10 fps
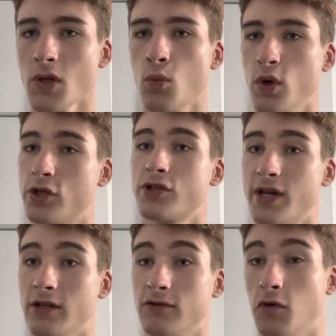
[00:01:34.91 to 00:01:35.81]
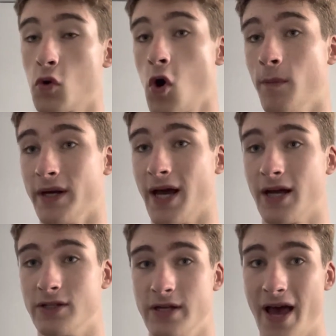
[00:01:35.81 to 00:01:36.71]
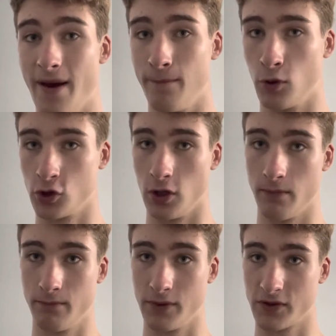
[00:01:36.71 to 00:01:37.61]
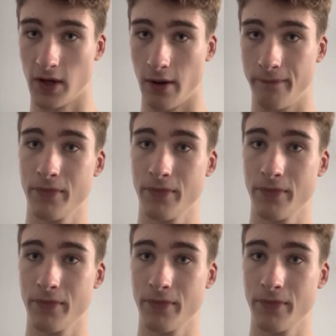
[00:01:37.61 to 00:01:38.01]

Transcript: which stands for Common Anti-Air Modular Missile,